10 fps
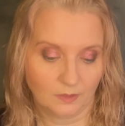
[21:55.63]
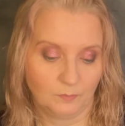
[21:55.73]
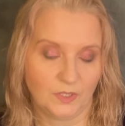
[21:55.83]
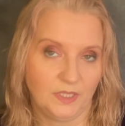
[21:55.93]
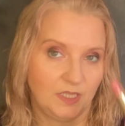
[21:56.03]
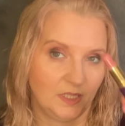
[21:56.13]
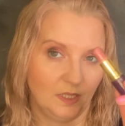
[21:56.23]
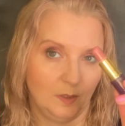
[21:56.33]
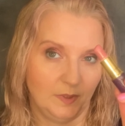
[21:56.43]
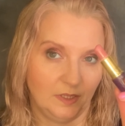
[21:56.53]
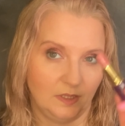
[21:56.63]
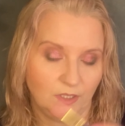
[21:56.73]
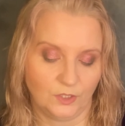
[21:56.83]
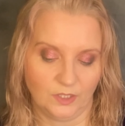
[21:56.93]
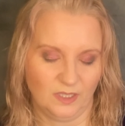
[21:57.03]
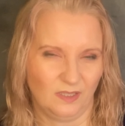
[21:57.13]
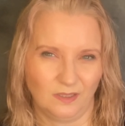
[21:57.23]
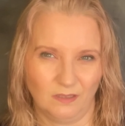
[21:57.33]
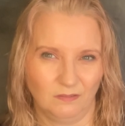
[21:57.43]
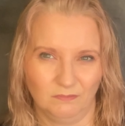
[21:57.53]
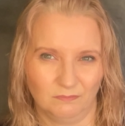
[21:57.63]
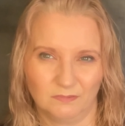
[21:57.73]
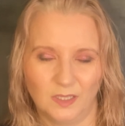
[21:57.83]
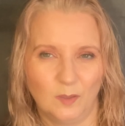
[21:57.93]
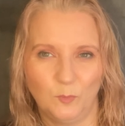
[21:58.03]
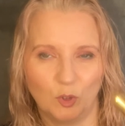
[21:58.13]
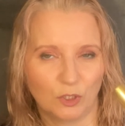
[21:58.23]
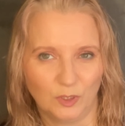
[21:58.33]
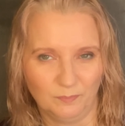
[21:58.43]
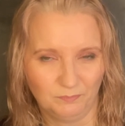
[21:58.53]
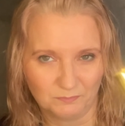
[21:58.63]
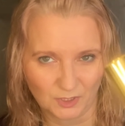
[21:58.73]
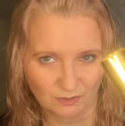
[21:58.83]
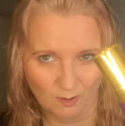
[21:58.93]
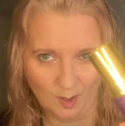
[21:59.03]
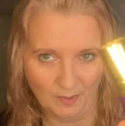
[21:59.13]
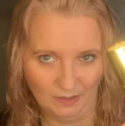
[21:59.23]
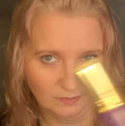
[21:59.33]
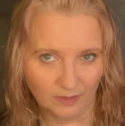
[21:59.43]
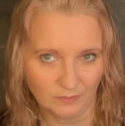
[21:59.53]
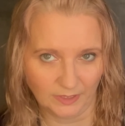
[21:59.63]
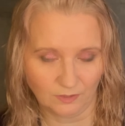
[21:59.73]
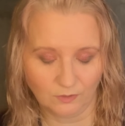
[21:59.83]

But this is a limited edition and I'm not going to cry about it when it's